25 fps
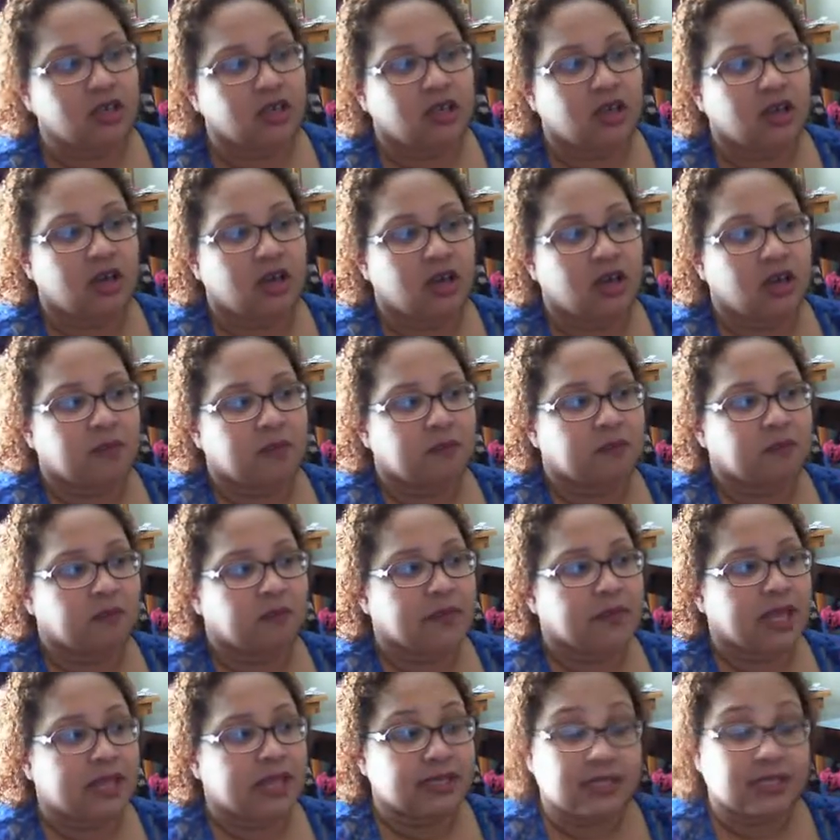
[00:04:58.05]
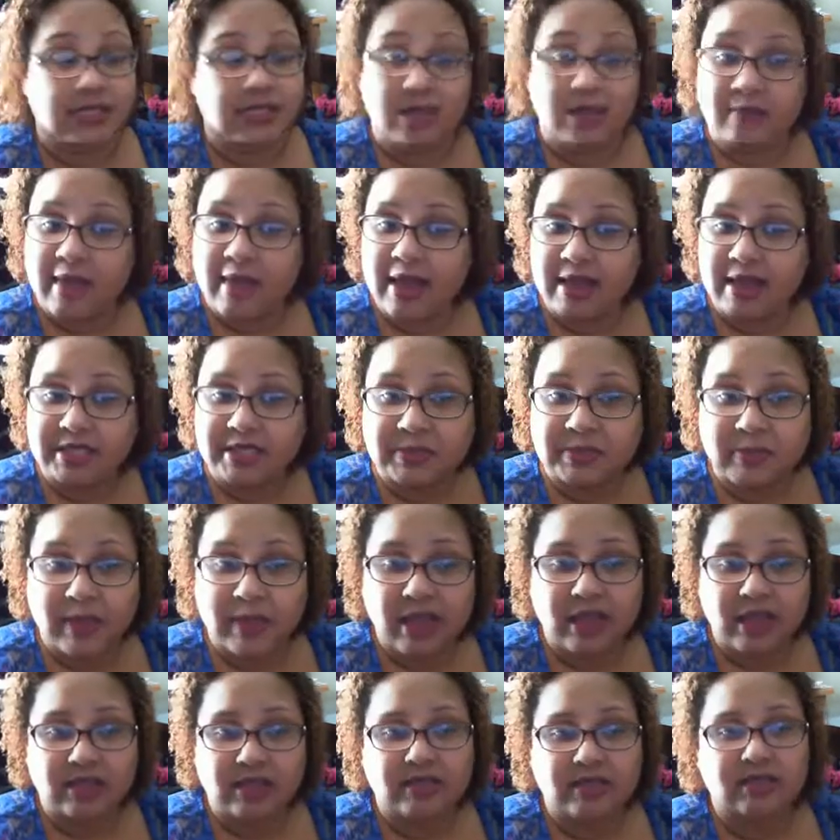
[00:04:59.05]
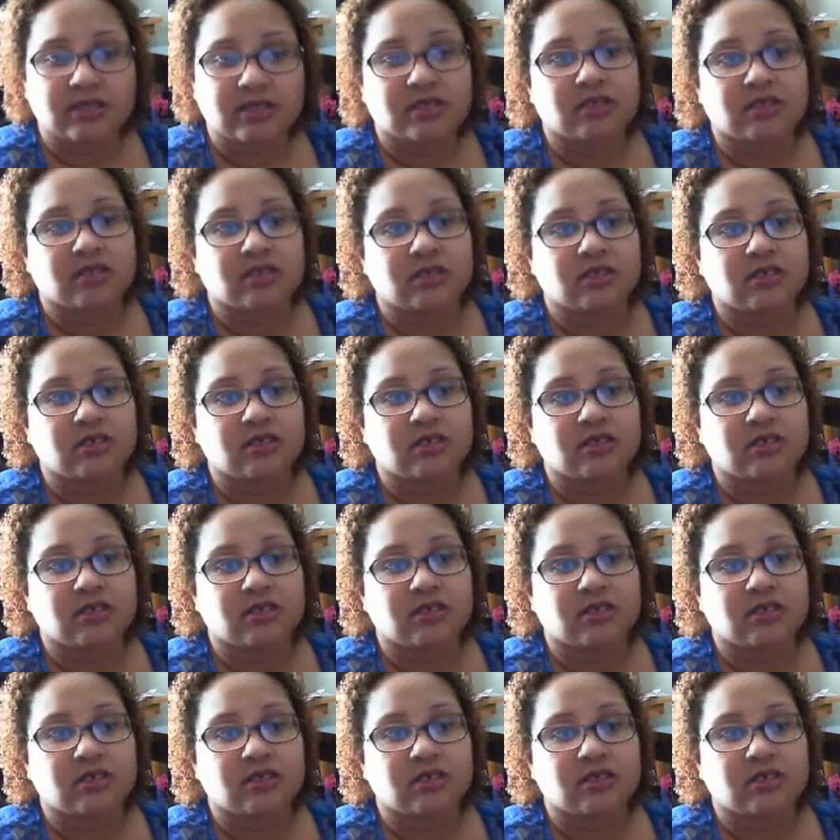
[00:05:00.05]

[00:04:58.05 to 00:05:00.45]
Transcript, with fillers: Um, in some aspects,